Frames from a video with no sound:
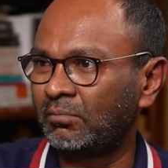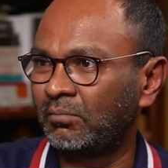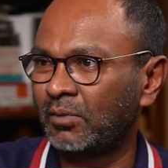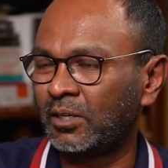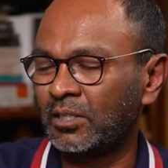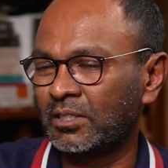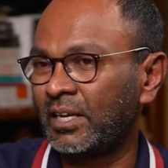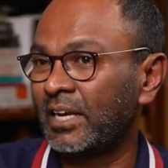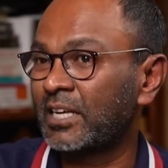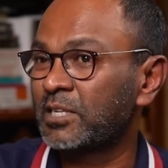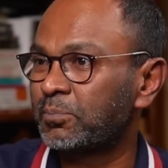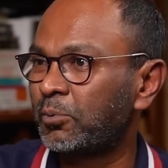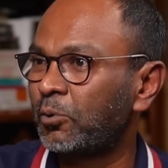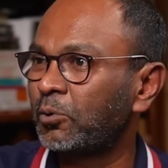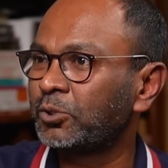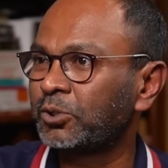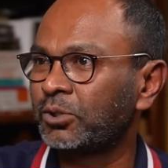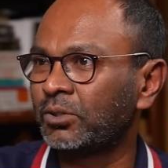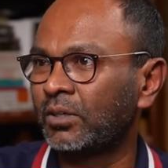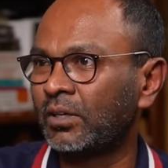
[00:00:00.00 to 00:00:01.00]
because the
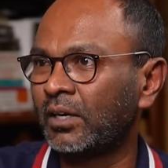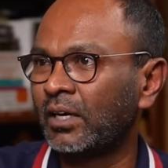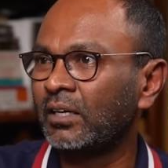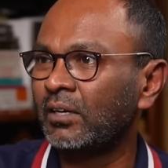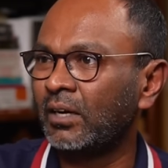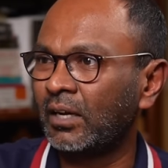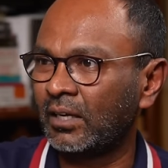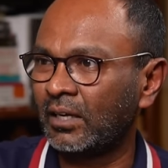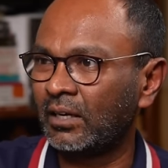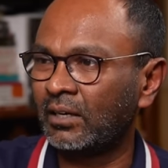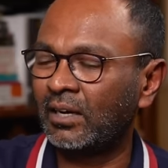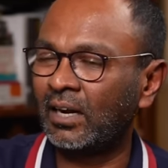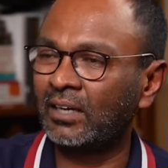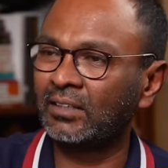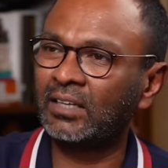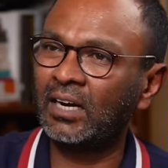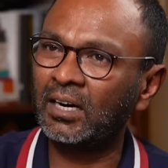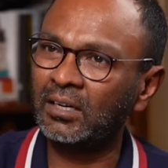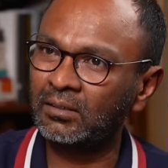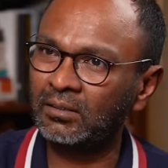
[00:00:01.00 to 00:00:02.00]
exposure, right? Like at
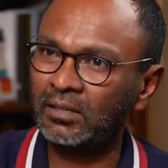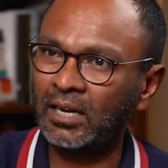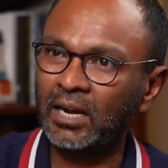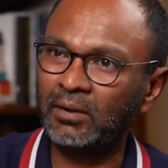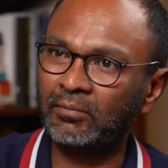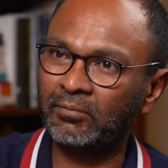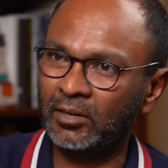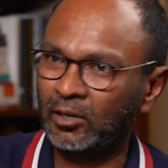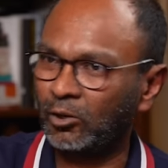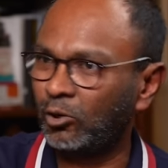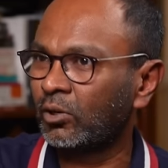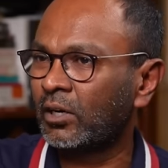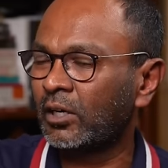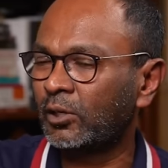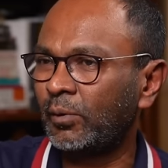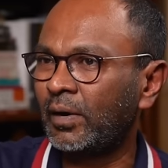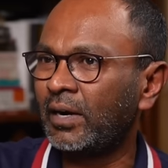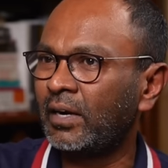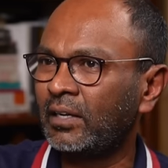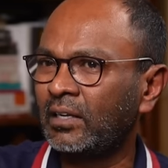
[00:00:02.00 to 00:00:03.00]
that time, when you look at
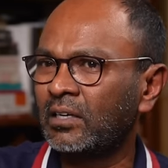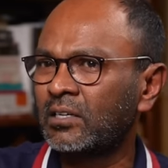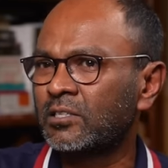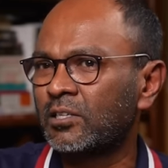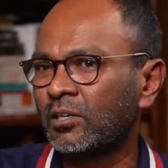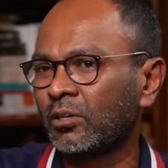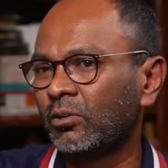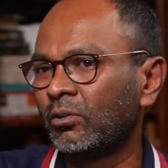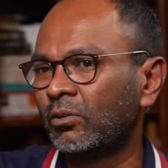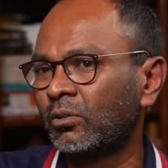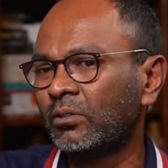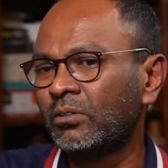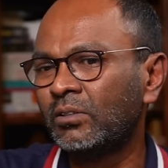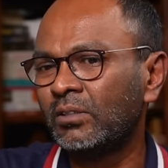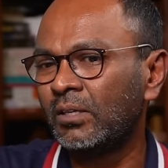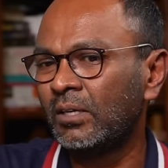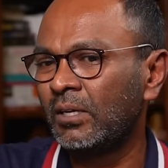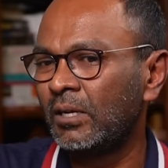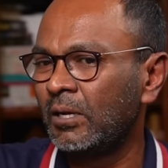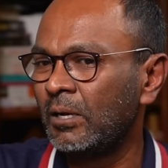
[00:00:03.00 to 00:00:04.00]
20 years ago,
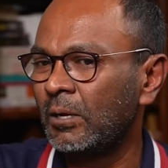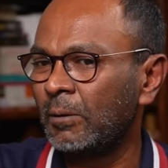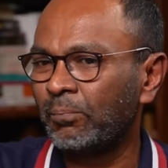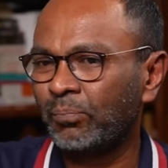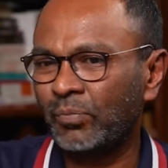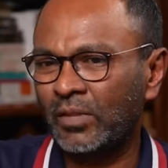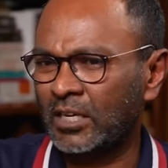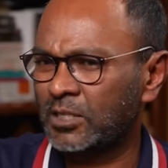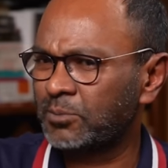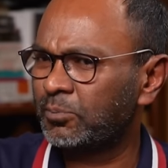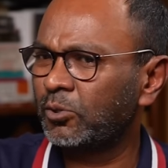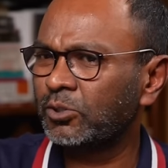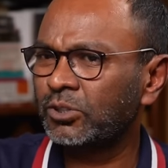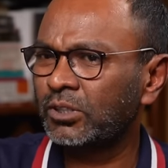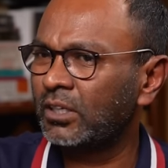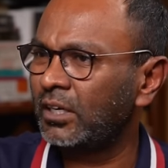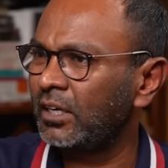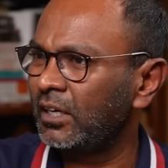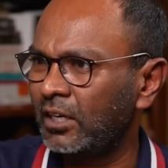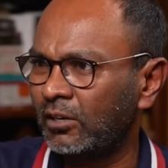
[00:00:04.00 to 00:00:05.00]
the exposure
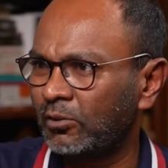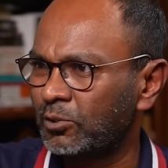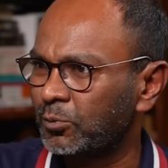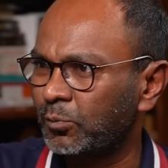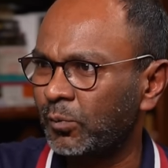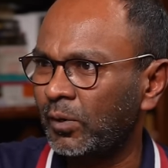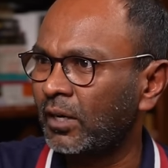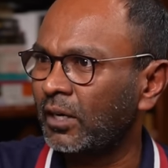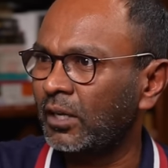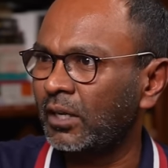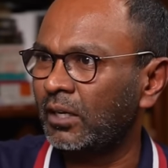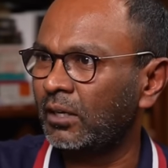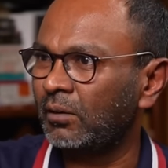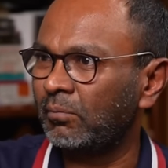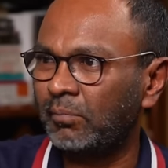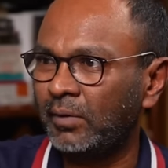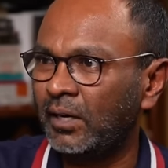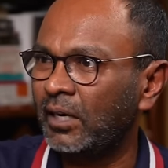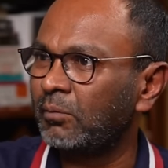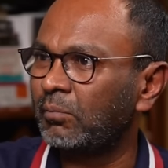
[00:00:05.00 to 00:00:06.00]
in India was very
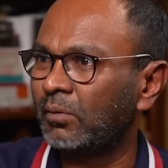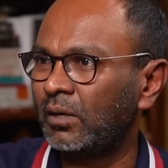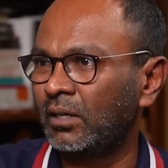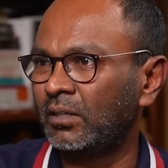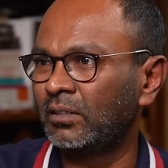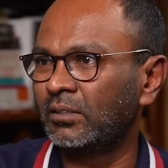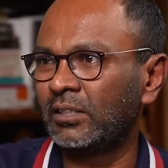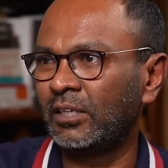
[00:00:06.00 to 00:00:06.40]
minimal.